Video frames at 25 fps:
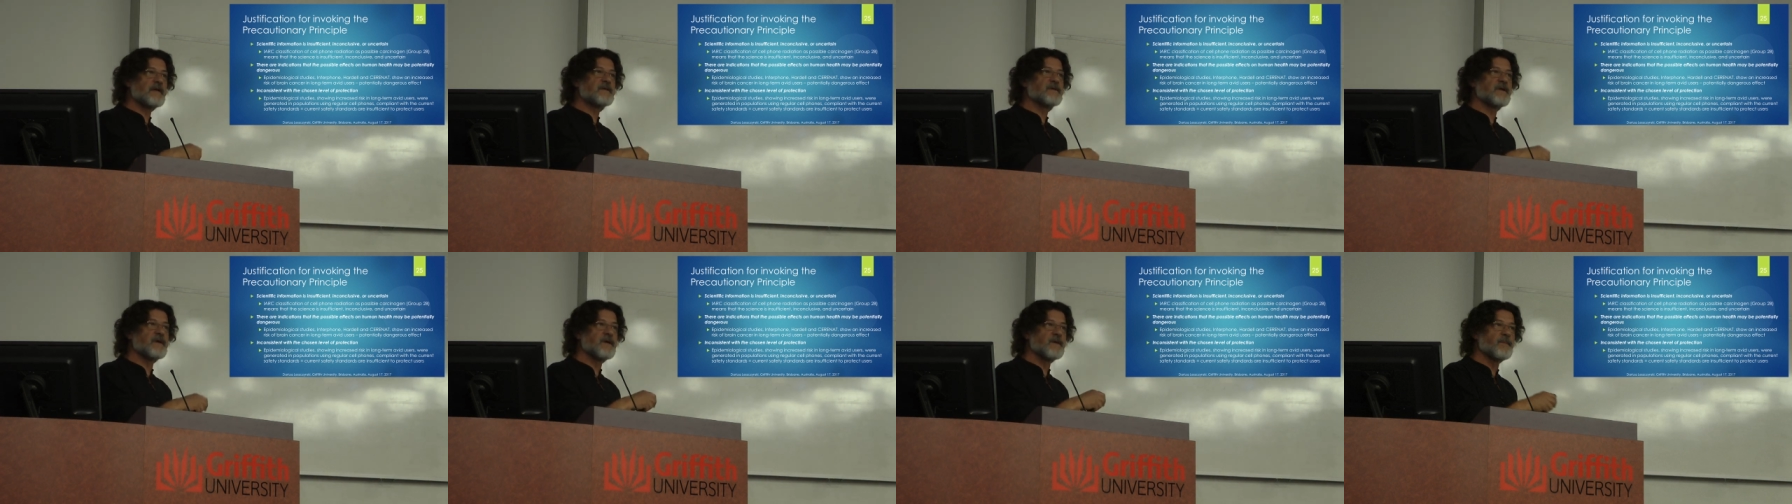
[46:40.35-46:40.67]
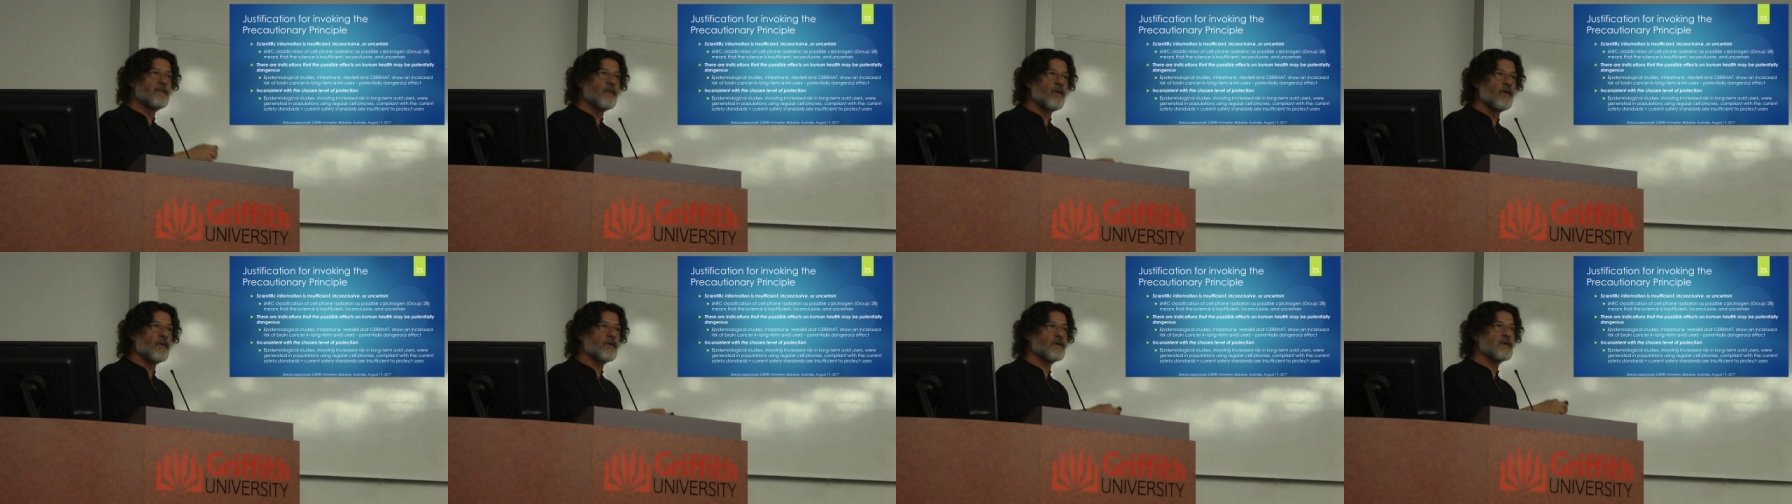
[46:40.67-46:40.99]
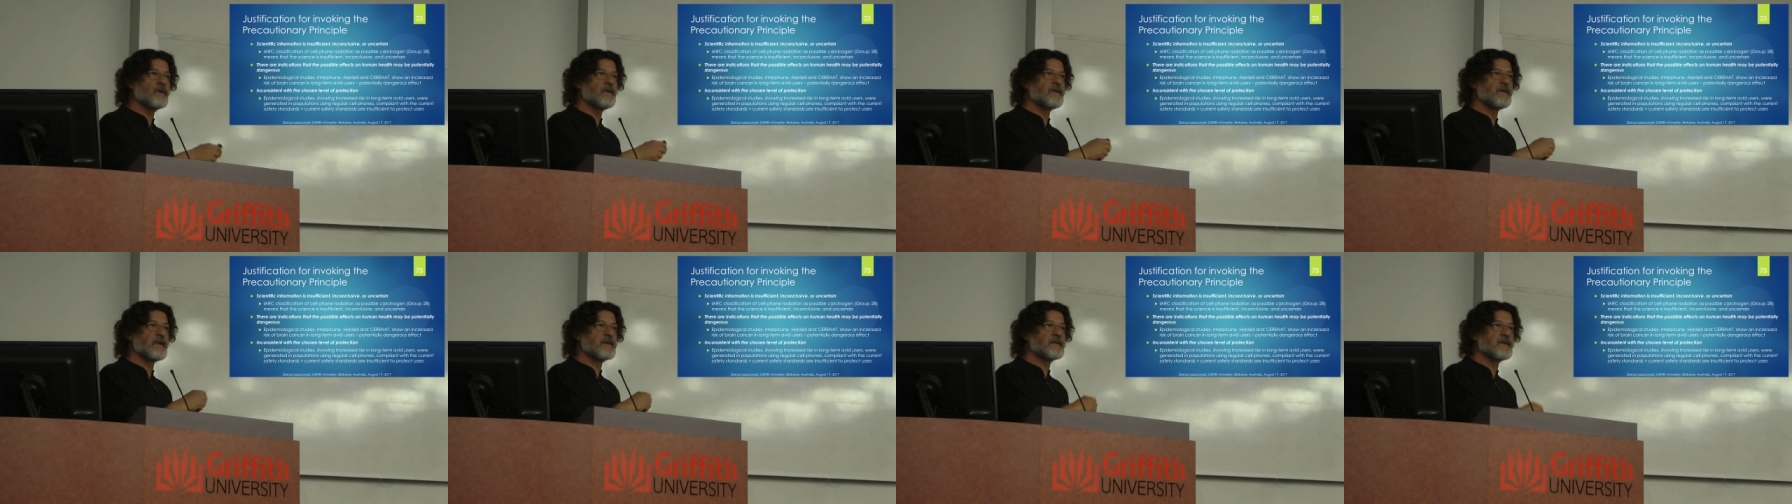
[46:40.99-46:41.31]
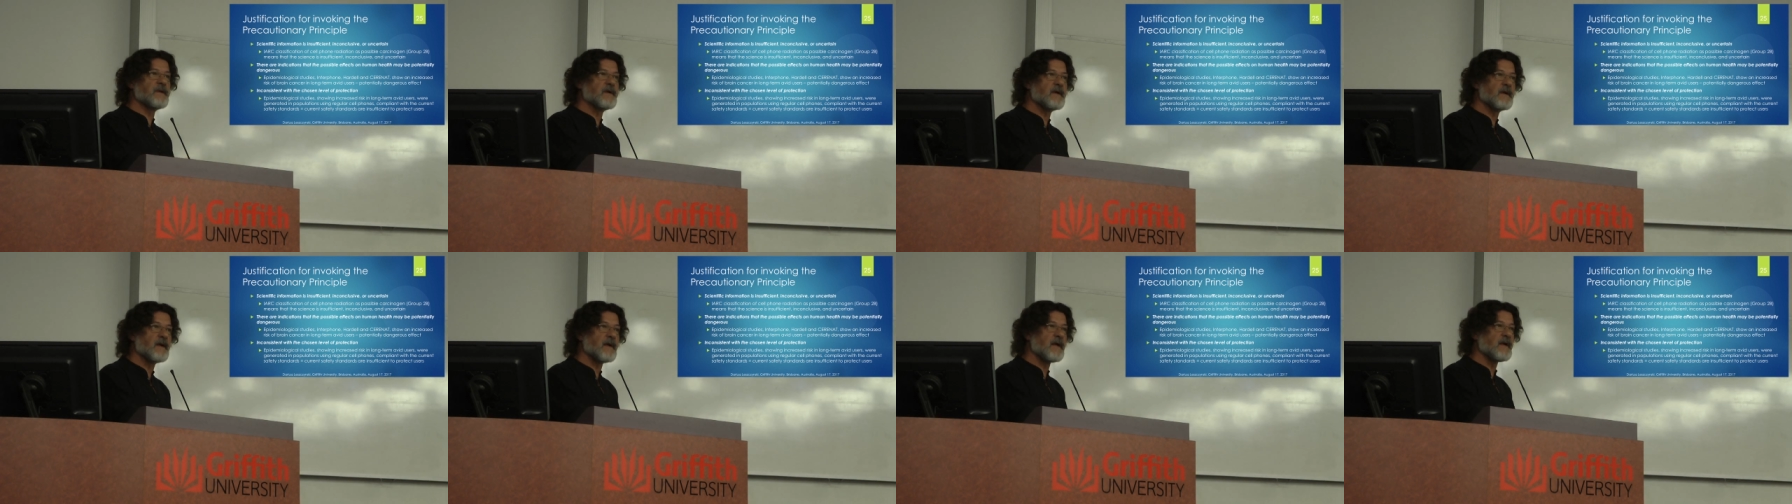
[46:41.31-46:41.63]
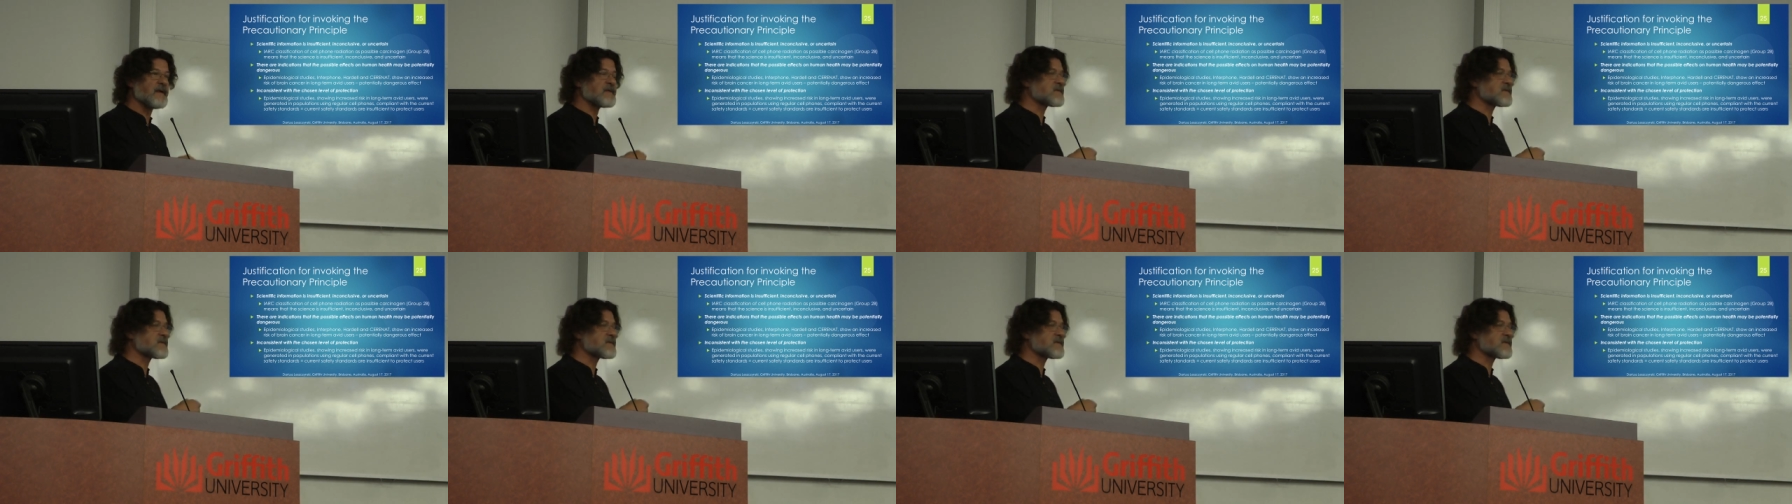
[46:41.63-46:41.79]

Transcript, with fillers: nothing more, nothing